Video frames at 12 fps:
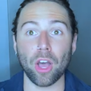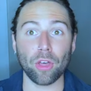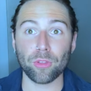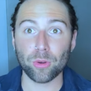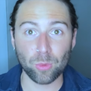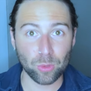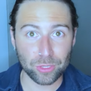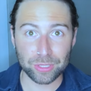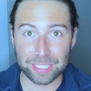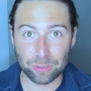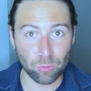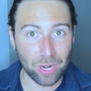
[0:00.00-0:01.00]

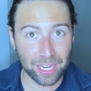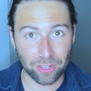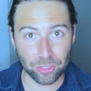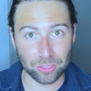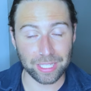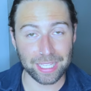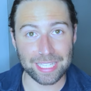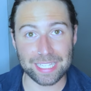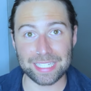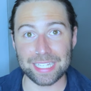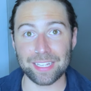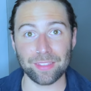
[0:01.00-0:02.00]
otherworldly record like he
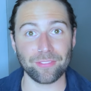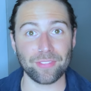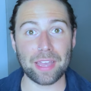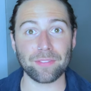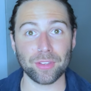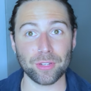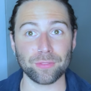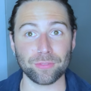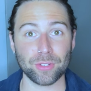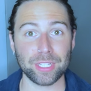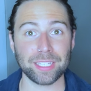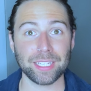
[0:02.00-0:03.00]
did in the 500
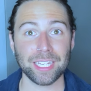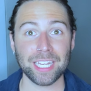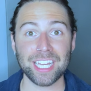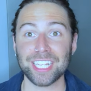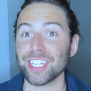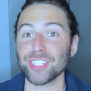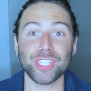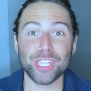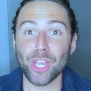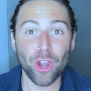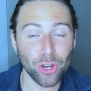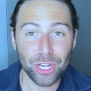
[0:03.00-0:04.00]
free, because he
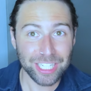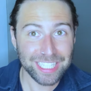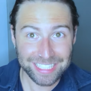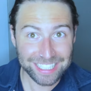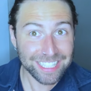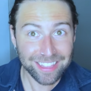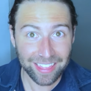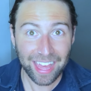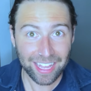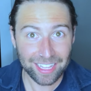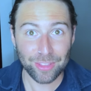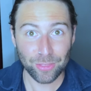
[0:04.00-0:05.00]
already did
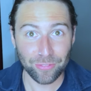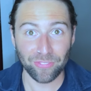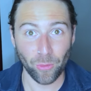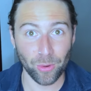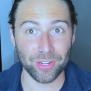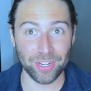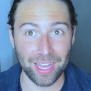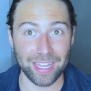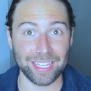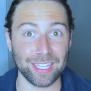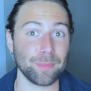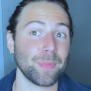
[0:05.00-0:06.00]
that in the 400
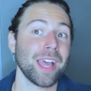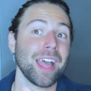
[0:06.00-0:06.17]
IM